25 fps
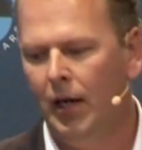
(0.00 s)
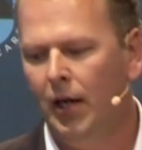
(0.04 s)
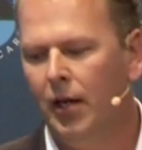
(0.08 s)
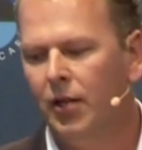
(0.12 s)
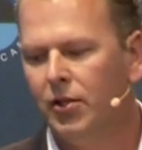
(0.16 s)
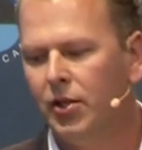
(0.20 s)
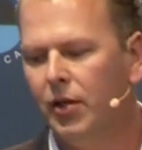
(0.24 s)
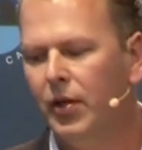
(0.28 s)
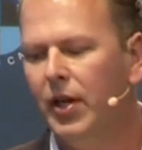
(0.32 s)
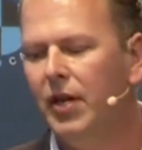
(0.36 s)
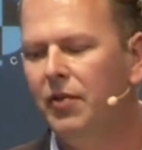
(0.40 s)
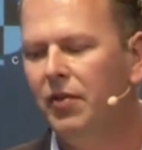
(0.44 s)

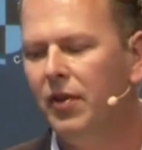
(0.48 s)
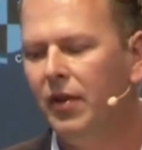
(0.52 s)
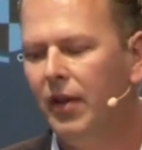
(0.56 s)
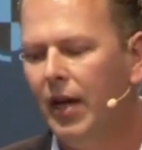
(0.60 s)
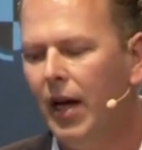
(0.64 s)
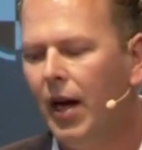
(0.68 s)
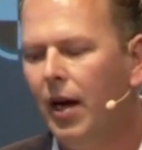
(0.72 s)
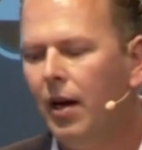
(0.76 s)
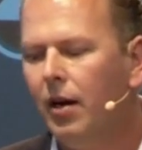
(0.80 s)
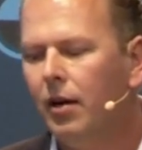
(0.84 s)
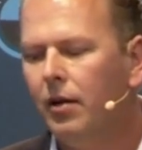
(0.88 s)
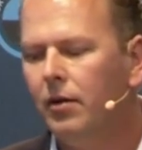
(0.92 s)
So even
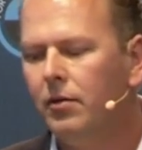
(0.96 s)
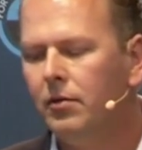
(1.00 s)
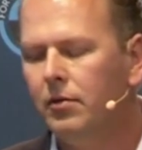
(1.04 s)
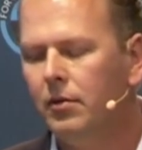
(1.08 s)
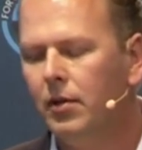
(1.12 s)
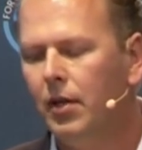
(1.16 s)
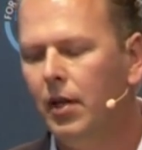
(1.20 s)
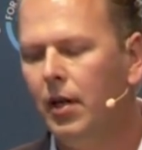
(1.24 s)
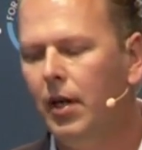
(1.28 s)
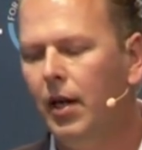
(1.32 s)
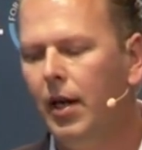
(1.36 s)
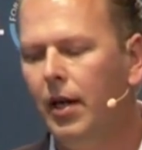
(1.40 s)
there,
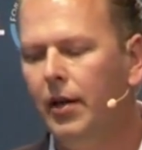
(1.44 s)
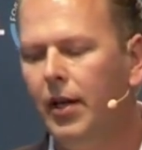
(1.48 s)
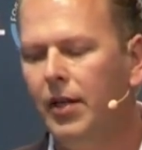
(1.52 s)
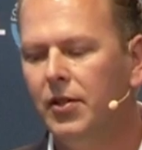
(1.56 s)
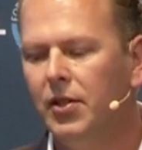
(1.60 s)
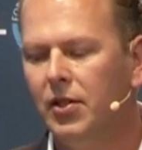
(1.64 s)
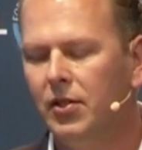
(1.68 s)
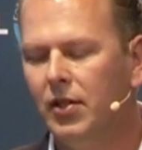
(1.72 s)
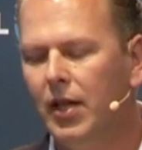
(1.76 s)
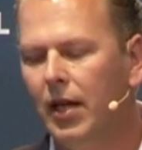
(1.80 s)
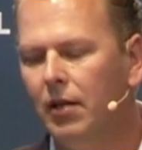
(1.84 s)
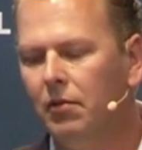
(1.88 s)
and this
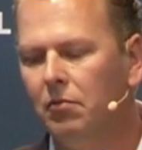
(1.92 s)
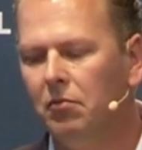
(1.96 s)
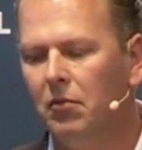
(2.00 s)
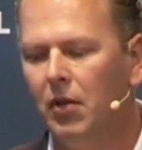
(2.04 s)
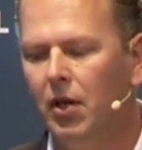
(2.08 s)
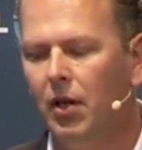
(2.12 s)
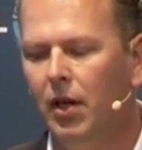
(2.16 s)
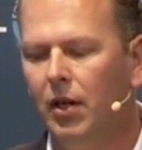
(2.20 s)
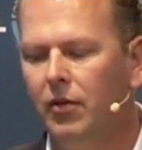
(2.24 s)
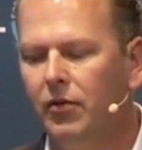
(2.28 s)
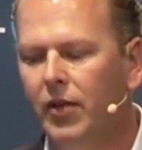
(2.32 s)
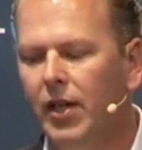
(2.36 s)
is then
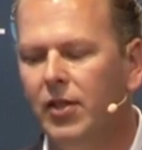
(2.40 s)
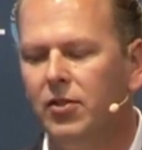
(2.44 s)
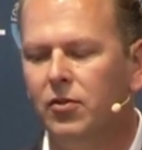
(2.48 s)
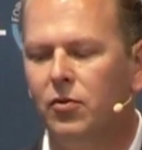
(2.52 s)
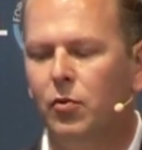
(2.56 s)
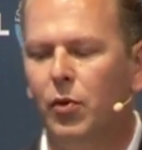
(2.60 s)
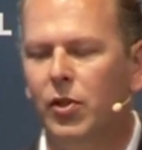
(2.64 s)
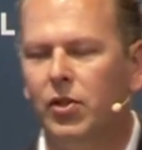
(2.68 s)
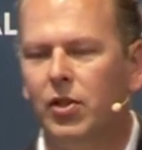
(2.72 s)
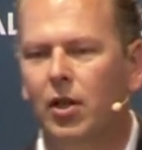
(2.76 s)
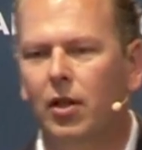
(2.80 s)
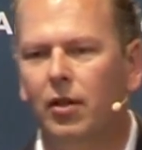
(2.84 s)
a test
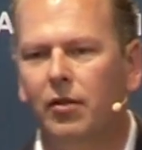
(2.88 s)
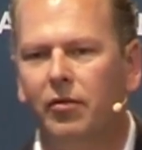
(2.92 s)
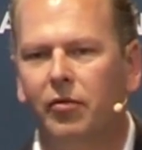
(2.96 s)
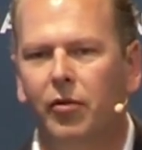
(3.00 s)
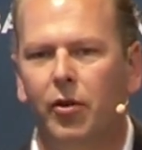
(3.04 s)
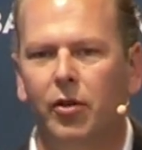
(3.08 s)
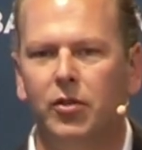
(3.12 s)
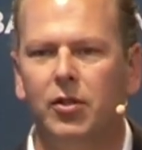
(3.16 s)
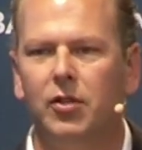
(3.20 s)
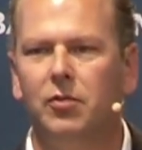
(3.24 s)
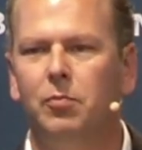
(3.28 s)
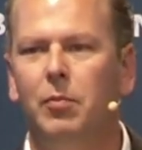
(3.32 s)
result
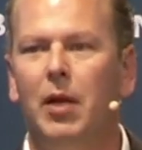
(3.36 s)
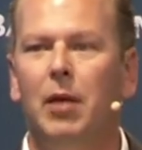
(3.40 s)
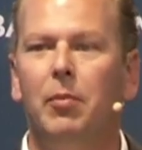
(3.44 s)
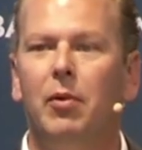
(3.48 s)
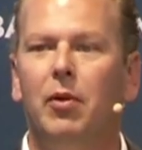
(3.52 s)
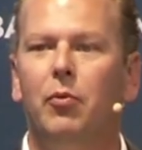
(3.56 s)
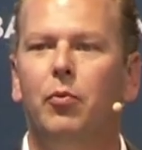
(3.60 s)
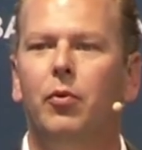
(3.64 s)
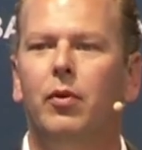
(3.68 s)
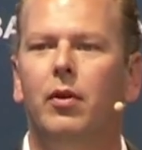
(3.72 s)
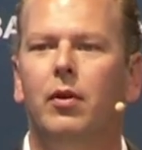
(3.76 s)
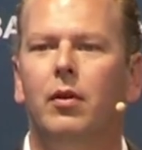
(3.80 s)
versus
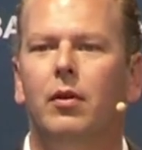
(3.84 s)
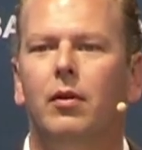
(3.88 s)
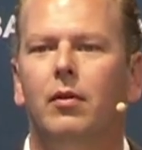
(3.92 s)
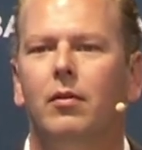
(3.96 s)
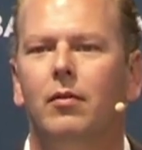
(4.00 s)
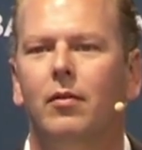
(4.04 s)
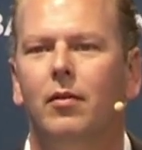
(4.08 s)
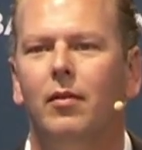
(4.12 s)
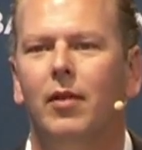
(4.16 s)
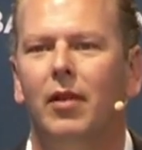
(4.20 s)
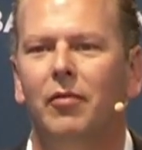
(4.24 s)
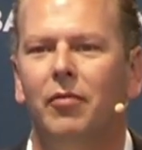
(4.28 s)
maybe
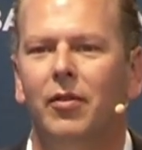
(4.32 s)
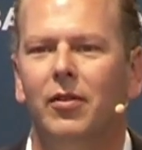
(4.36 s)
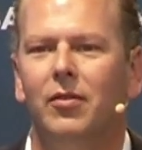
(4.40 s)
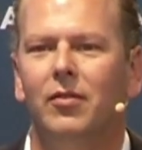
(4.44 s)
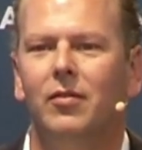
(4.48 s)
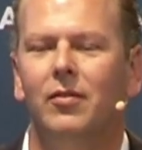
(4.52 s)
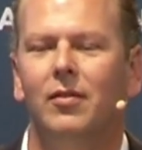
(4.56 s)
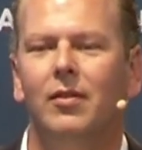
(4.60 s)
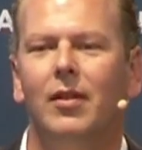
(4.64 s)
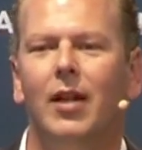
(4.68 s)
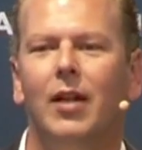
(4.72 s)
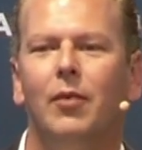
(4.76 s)
different
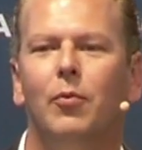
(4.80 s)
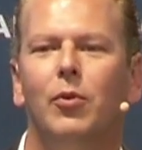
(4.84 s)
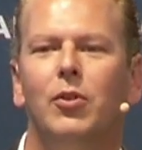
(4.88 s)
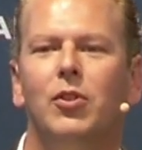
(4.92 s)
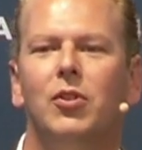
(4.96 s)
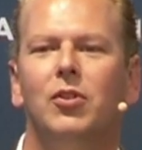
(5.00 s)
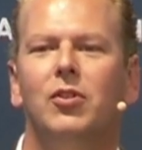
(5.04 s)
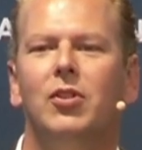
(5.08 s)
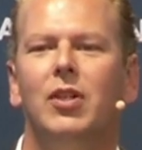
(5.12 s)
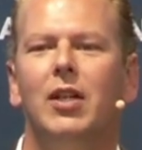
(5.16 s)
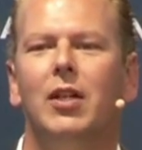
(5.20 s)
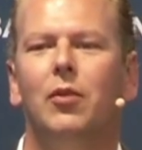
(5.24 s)
than what
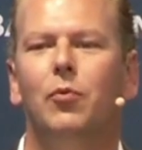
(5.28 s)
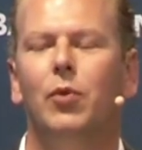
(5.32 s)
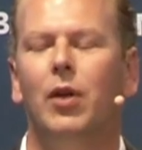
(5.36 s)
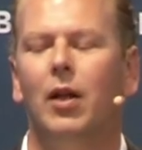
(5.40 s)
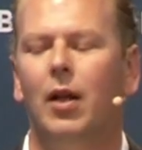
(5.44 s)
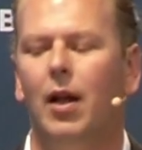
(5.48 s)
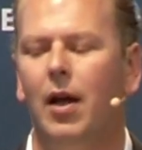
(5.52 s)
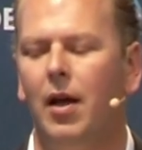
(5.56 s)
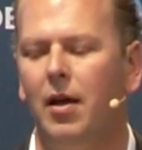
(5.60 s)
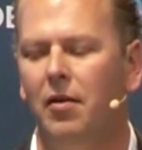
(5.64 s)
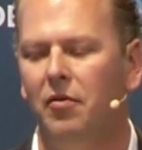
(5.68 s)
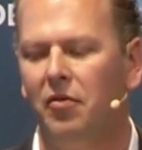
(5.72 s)
you see in real
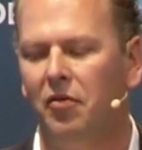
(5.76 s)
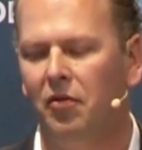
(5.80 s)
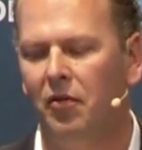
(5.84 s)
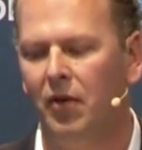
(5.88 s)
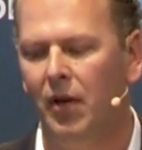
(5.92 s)
life,